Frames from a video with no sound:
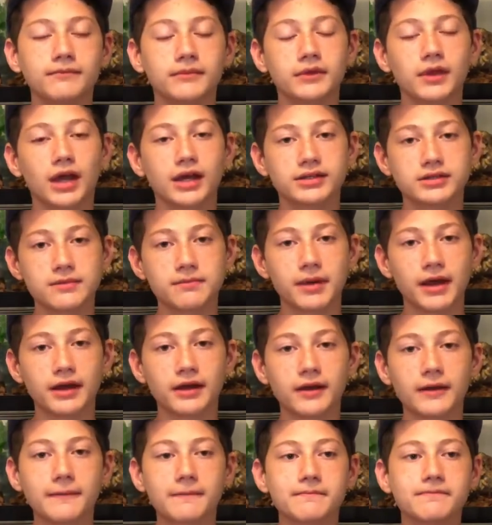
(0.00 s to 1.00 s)
as a
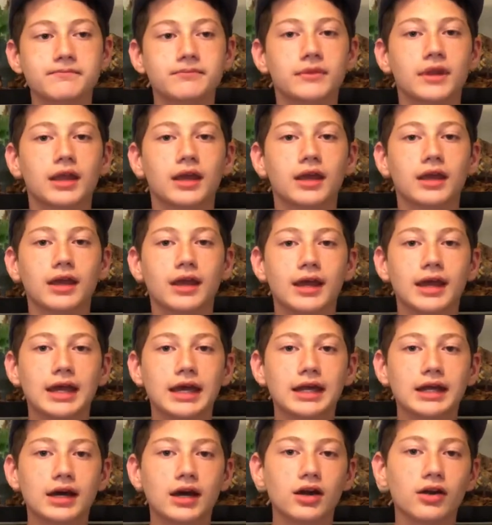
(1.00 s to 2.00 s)
bedding.
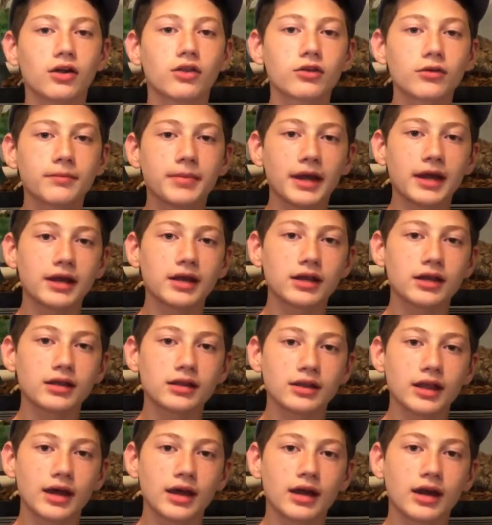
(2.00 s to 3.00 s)
And another bedding
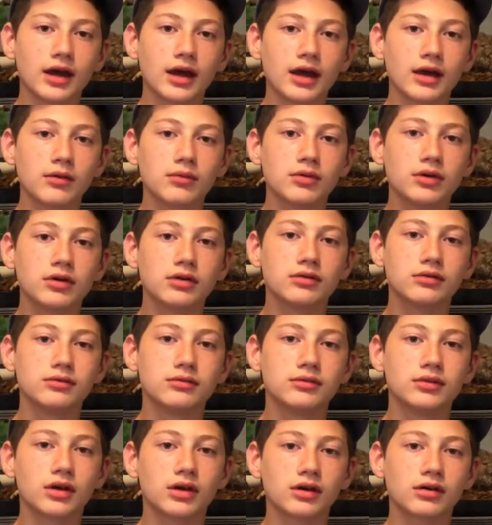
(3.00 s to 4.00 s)
that I would
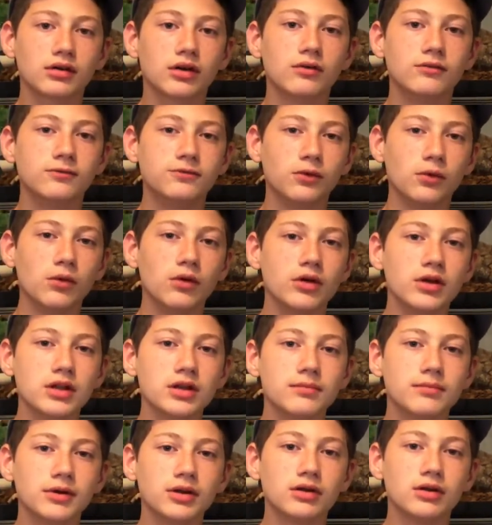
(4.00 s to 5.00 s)
not
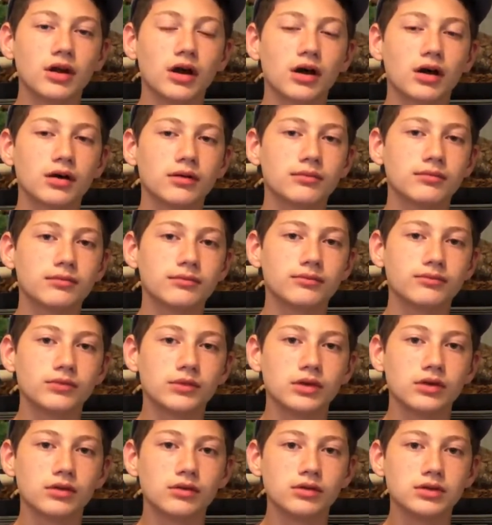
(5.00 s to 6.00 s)
avoid but not
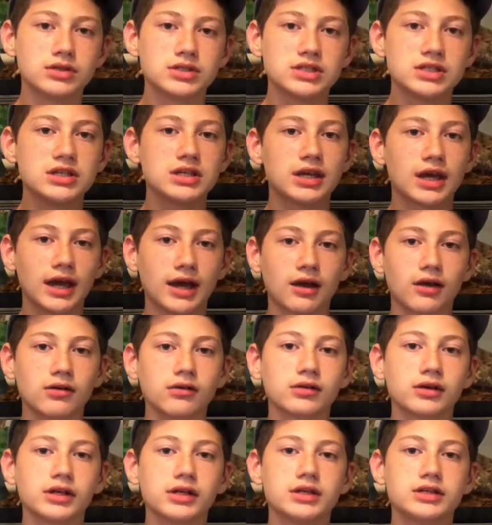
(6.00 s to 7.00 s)
seek
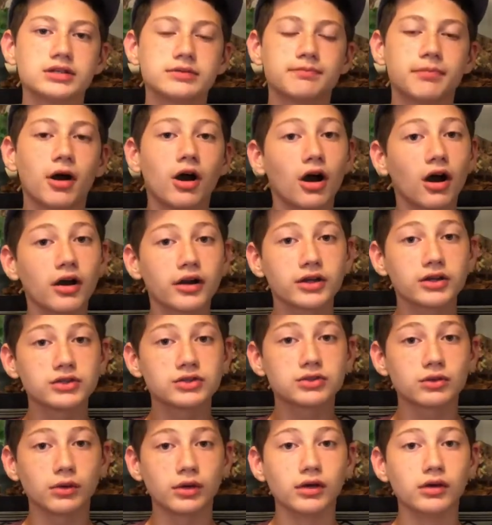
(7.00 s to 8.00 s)
out is potting
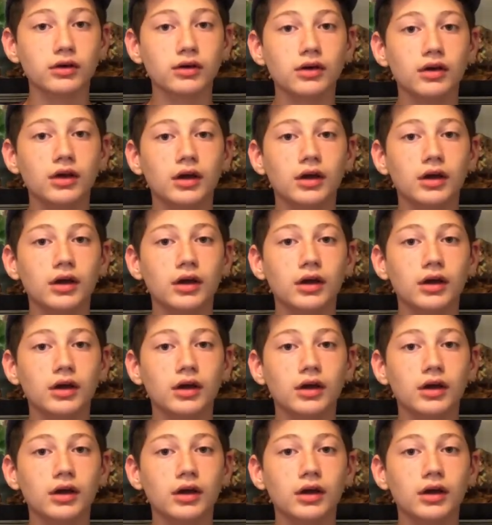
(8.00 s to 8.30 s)
soil.